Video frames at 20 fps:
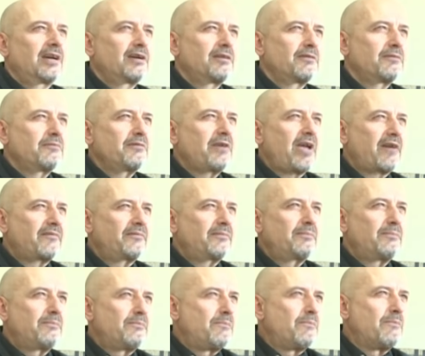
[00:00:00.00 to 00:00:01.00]
we have
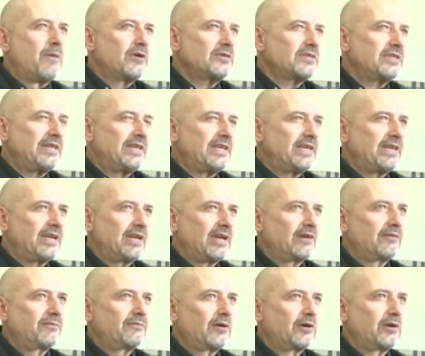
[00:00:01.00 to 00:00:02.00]
mostly
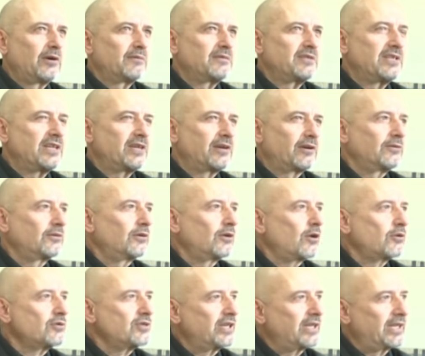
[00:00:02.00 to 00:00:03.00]
followed the
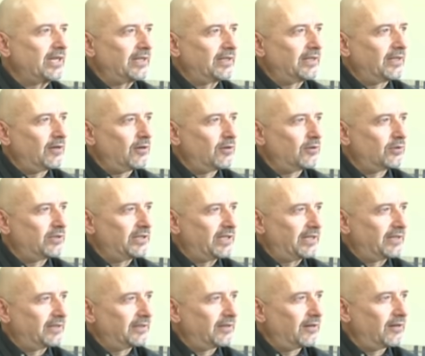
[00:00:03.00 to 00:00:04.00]
chronological
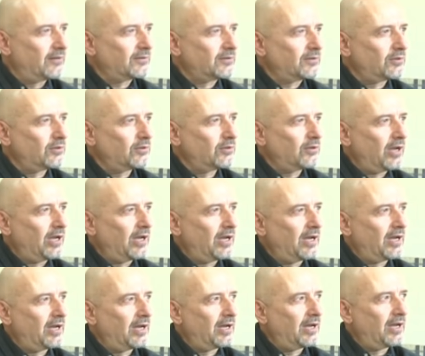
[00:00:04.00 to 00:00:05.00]
order. No? So
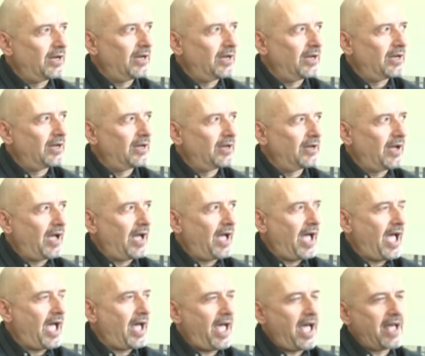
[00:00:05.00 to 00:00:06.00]

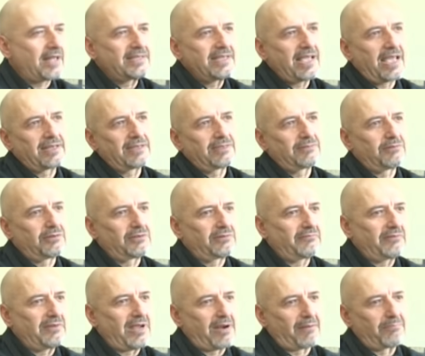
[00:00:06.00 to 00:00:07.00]
at the end, what
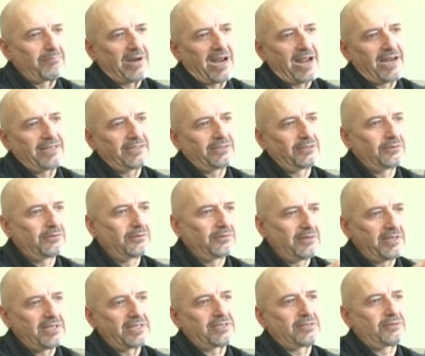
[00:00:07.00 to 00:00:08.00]
we are planning to do
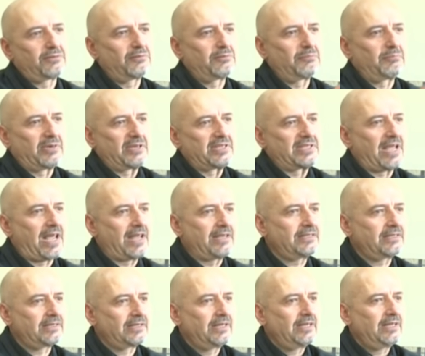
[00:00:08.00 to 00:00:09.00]
is to
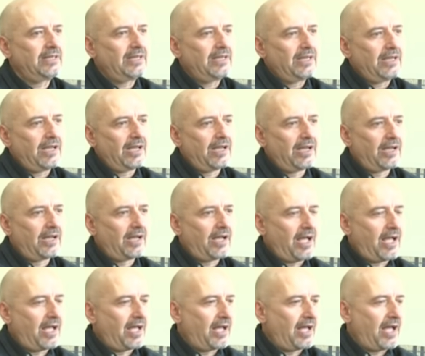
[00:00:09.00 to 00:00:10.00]
present
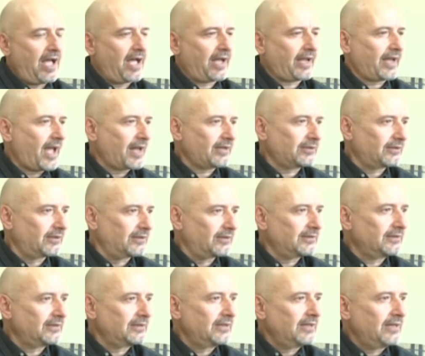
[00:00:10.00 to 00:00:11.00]
a
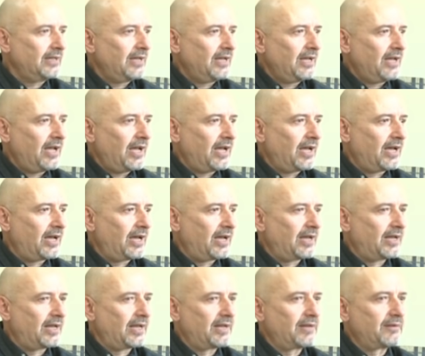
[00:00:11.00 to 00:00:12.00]
catalog
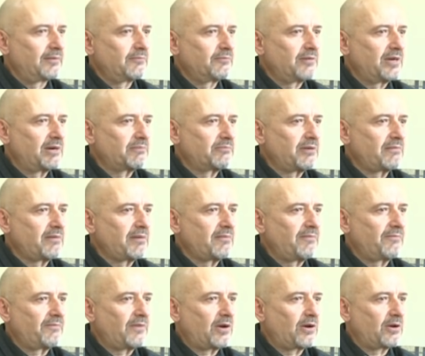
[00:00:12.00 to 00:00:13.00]
where we will
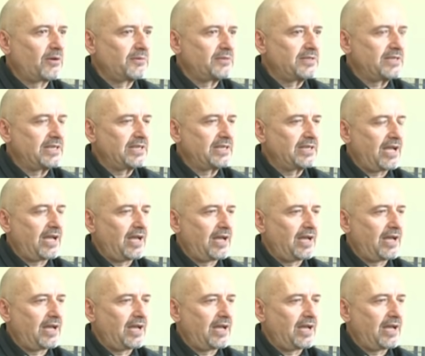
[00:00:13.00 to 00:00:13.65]
follow the